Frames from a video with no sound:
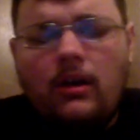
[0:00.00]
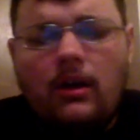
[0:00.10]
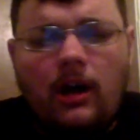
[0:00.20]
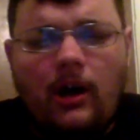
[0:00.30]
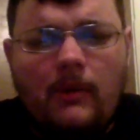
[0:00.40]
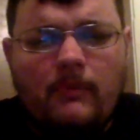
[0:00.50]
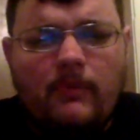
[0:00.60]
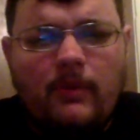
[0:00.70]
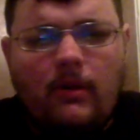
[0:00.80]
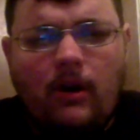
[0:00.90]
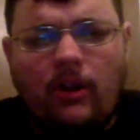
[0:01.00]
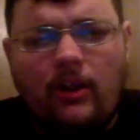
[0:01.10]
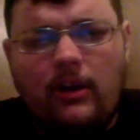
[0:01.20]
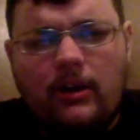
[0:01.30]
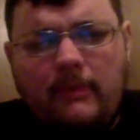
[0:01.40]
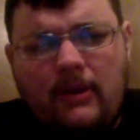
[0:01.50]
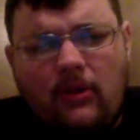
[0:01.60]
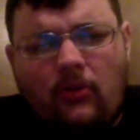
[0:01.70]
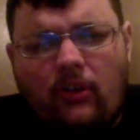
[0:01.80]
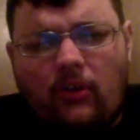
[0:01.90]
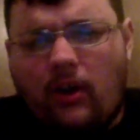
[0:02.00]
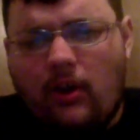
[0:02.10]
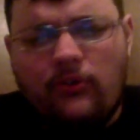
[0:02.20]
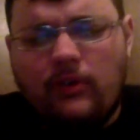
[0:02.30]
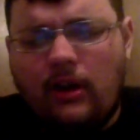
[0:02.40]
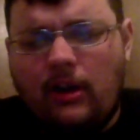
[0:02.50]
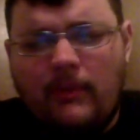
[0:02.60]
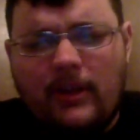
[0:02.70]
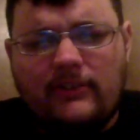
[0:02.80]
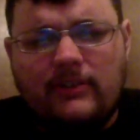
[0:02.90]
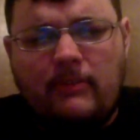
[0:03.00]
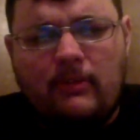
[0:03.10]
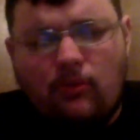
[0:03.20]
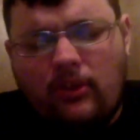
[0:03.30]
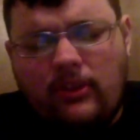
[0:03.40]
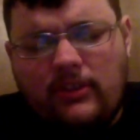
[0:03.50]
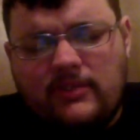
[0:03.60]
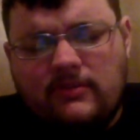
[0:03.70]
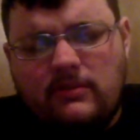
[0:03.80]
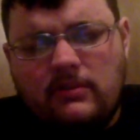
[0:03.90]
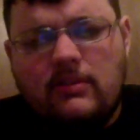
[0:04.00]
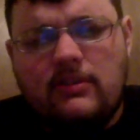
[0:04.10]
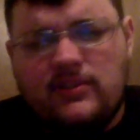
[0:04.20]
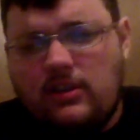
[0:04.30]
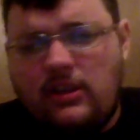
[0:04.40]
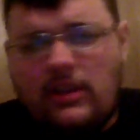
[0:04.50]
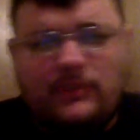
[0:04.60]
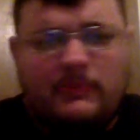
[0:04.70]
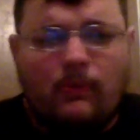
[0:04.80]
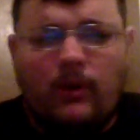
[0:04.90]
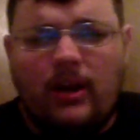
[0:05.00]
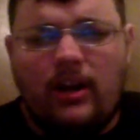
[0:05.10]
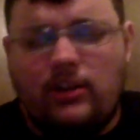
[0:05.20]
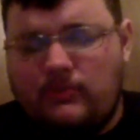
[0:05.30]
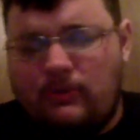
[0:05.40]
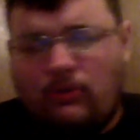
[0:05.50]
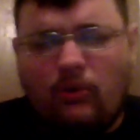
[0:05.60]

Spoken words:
Although it could be really close because they've been the studio that's been working on it's been really